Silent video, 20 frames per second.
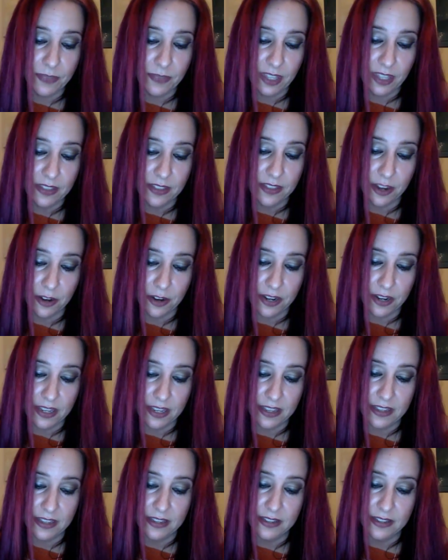There
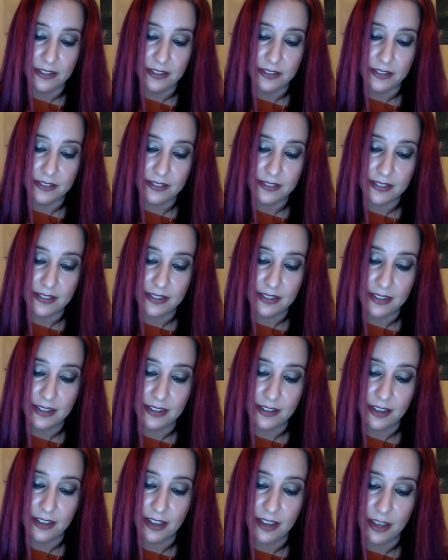is
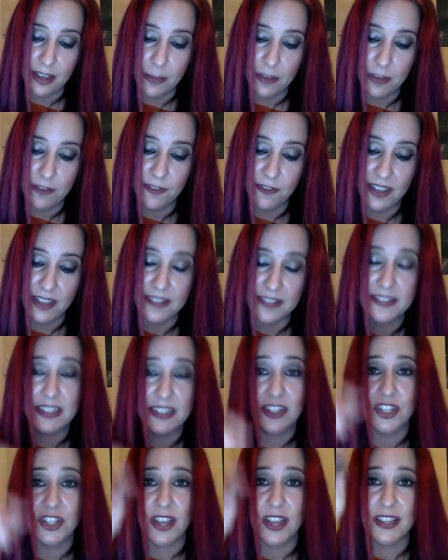a fancy
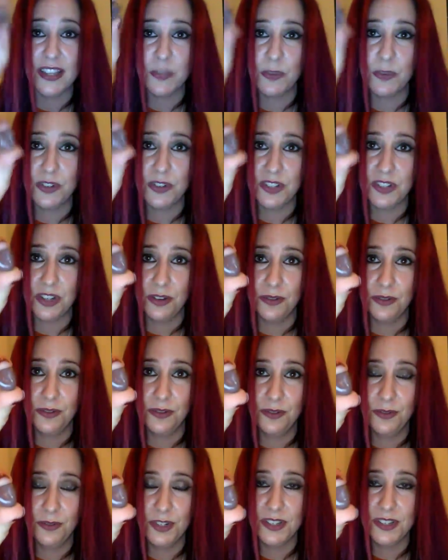jasper stone,
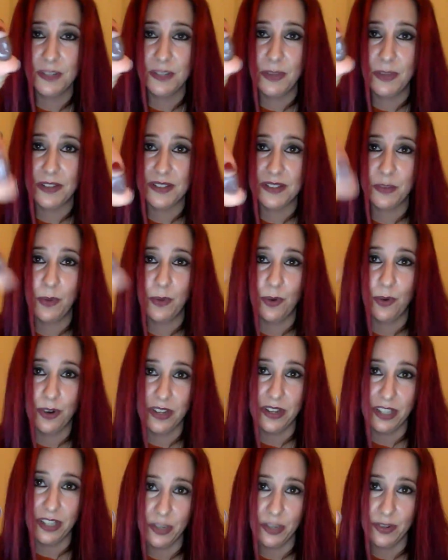which is about
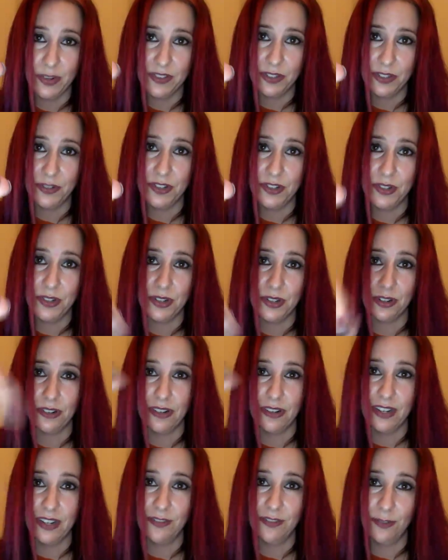supporting as you do your
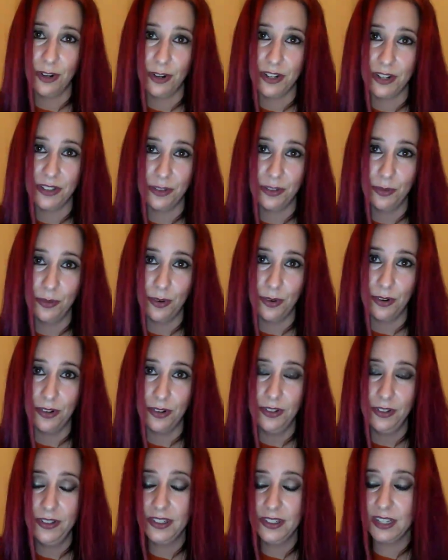creative work in the
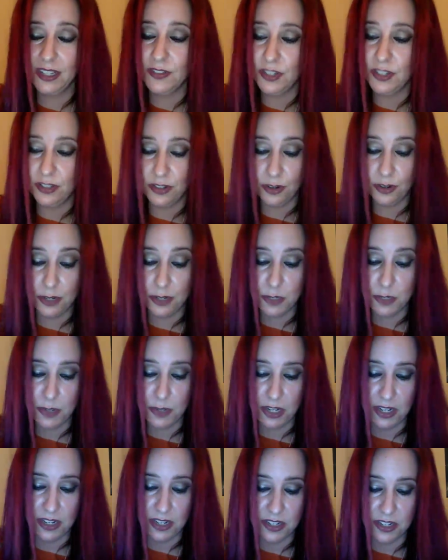world. Gives you the nourishment
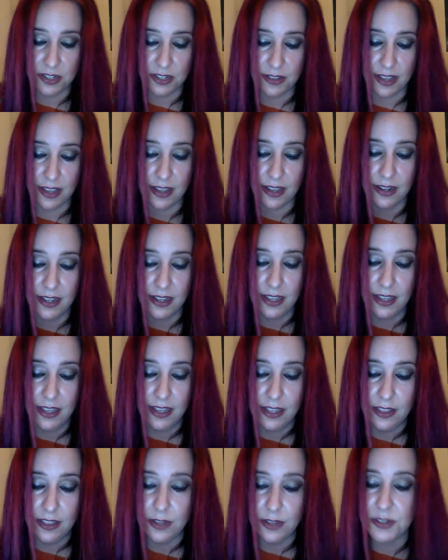you need to do that.
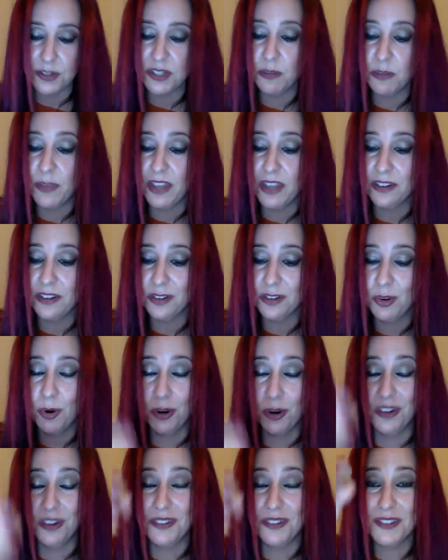There's Tibetan
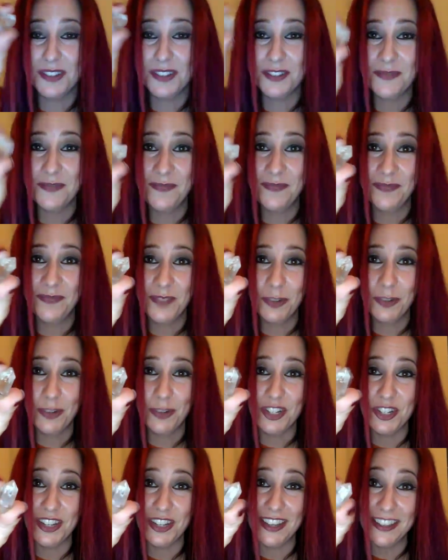quartz,
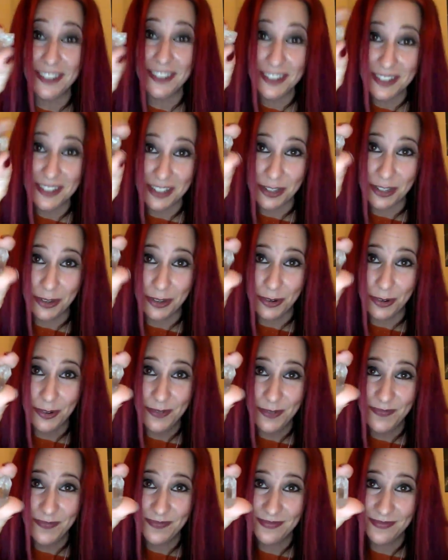which heals
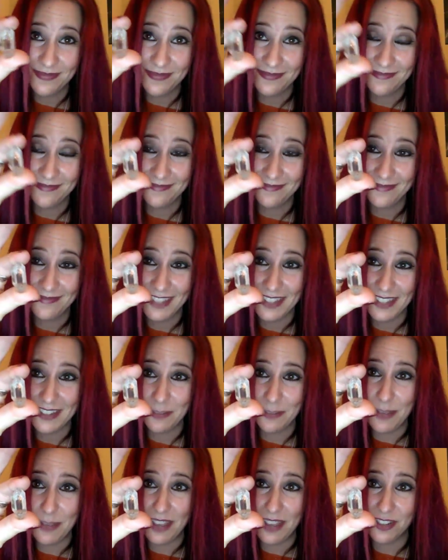you. This is a
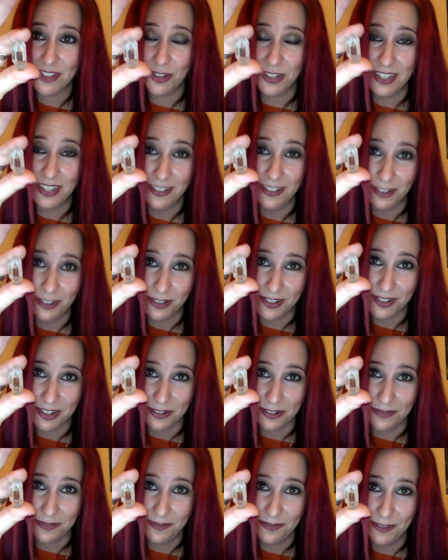master healer
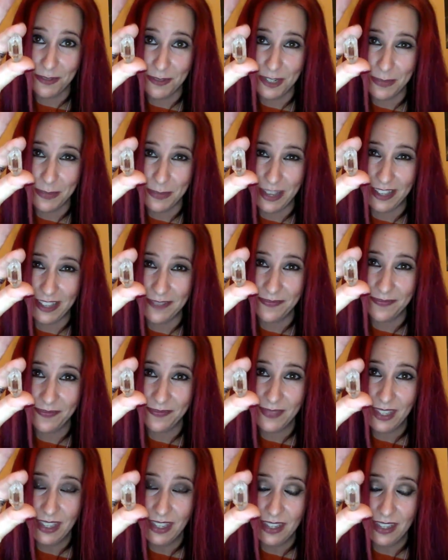stone from Tibet.
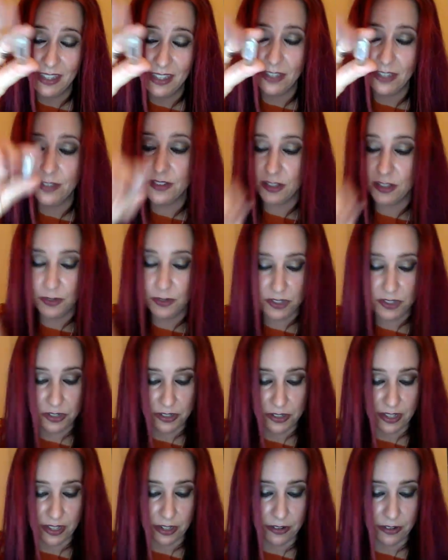Heals you as you do
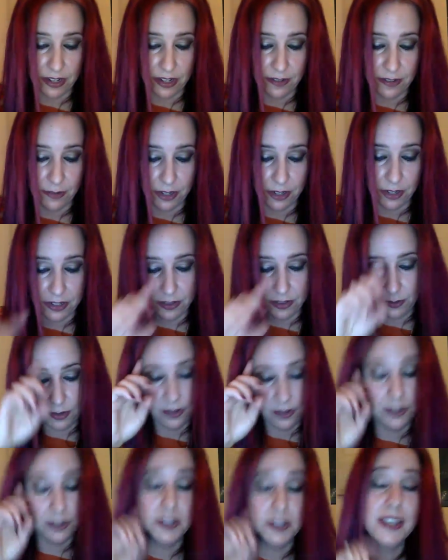that creative work in the
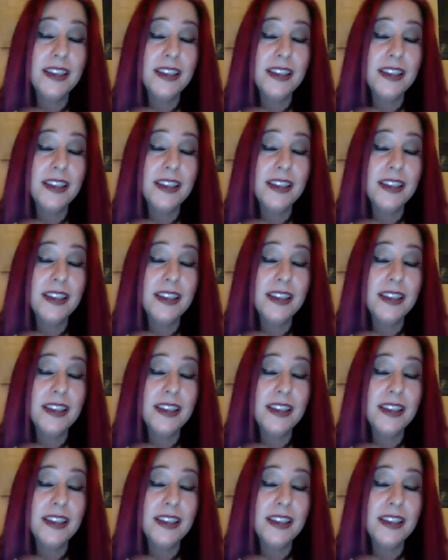world.